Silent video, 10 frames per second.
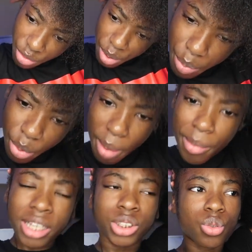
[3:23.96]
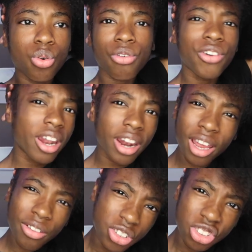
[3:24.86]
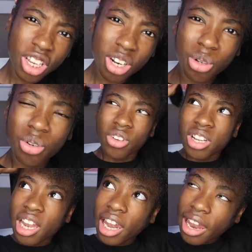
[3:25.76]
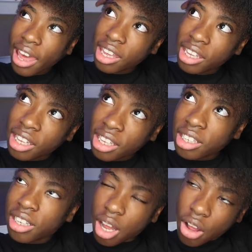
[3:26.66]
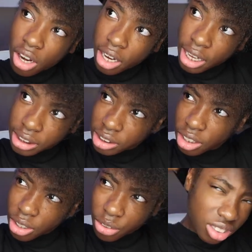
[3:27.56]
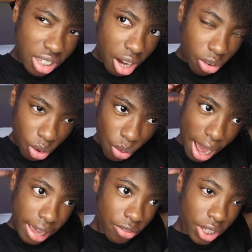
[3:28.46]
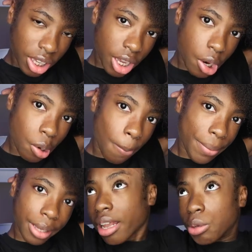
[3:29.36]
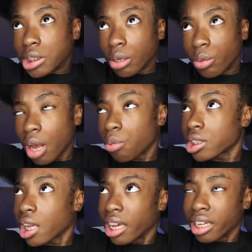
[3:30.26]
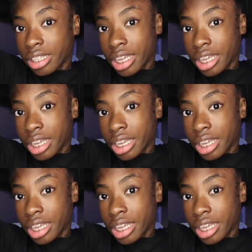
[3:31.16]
what if people at my school find out I have a channel? Like, all of that stuff. I don't know why I even cared, but that was like when I was like